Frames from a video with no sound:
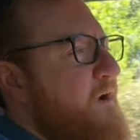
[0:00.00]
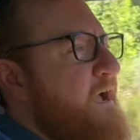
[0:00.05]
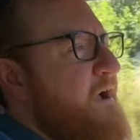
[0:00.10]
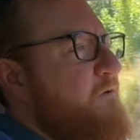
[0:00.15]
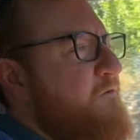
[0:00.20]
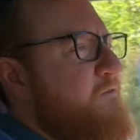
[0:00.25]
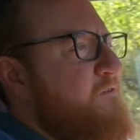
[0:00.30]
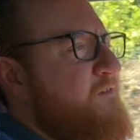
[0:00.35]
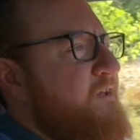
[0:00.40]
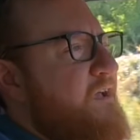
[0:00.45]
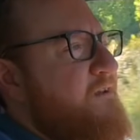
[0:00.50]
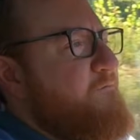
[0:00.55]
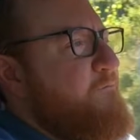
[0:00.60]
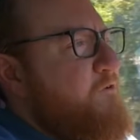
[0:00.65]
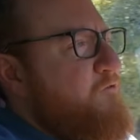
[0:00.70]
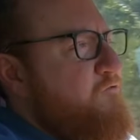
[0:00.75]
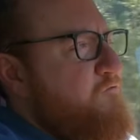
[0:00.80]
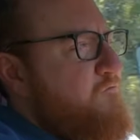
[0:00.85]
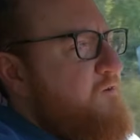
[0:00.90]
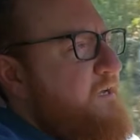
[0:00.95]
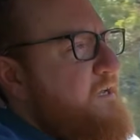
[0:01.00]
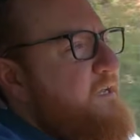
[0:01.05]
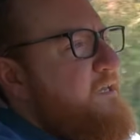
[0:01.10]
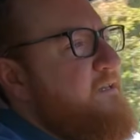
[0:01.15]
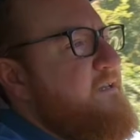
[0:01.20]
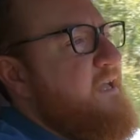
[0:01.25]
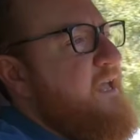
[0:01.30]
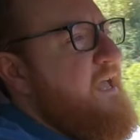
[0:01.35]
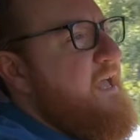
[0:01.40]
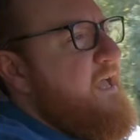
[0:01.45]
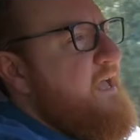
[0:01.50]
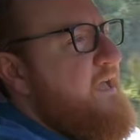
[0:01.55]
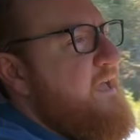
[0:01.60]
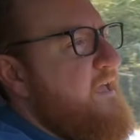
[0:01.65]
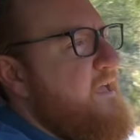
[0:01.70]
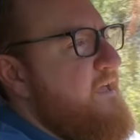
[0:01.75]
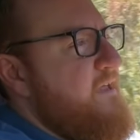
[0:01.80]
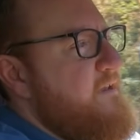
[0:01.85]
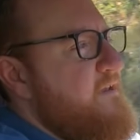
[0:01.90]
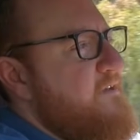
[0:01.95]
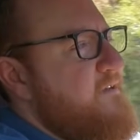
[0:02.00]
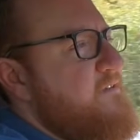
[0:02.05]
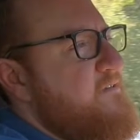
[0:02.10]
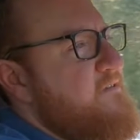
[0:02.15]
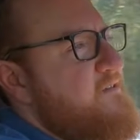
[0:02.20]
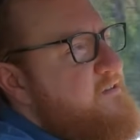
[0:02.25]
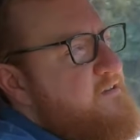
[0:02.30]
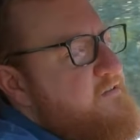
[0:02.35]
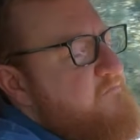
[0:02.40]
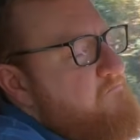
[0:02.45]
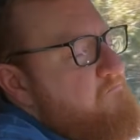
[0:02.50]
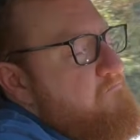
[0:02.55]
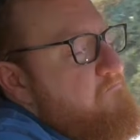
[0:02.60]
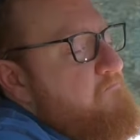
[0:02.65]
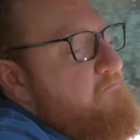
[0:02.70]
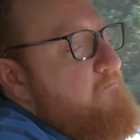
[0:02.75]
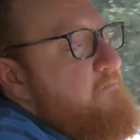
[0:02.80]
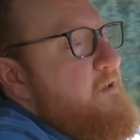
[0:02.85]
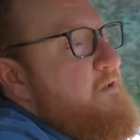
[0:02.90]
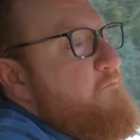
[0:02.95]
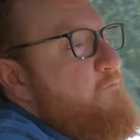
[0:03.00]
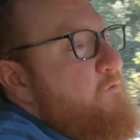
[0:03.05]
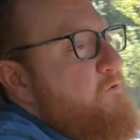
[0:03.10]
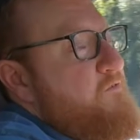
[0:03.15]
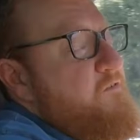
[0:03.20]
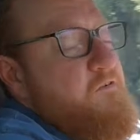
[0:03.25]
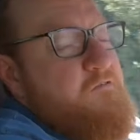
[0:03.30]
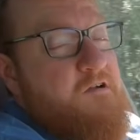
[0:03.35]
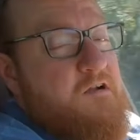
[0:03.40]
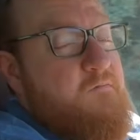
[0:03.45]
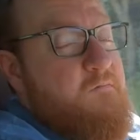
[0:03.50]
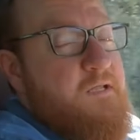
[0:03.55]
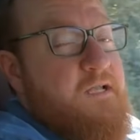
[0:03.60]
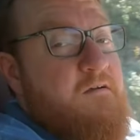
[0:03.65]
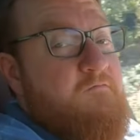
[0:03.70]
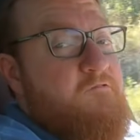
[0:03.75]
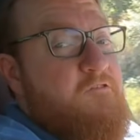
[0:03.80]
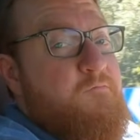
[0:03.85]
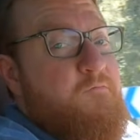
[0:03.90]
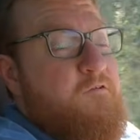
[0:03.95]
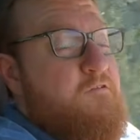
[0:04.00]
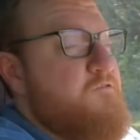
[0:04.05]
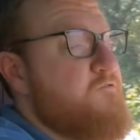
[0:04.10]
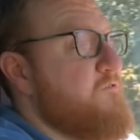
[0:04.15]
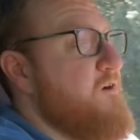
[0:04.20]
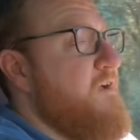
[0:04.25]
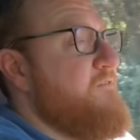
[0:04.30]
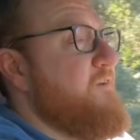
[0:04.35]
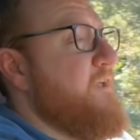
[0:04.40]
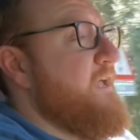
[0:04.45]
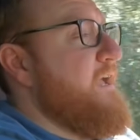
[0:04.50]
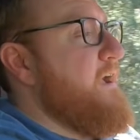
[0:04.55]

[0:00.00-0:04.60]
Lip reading: outside Madrid, and it was incredibly comfortable driving